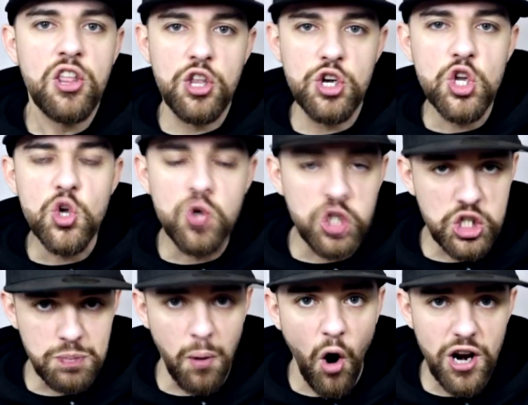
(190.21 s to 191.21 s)
the new
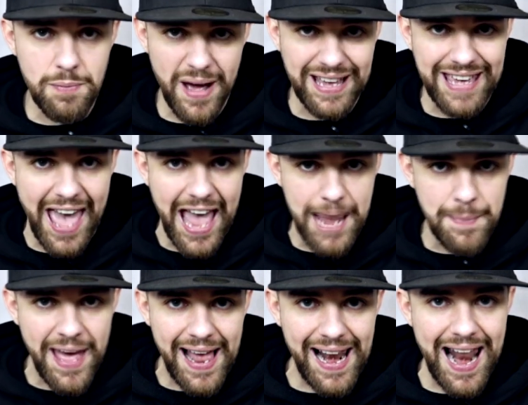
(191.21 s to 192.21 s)
Spider-Man game
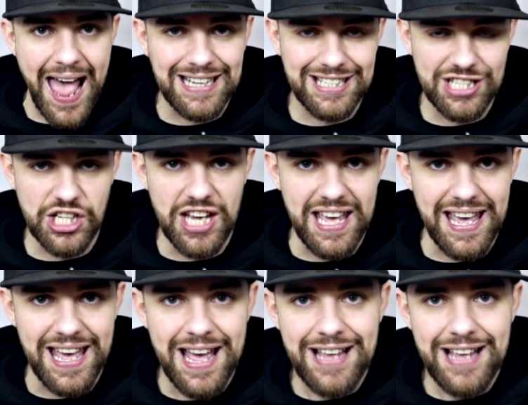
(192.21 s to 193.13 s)
last year.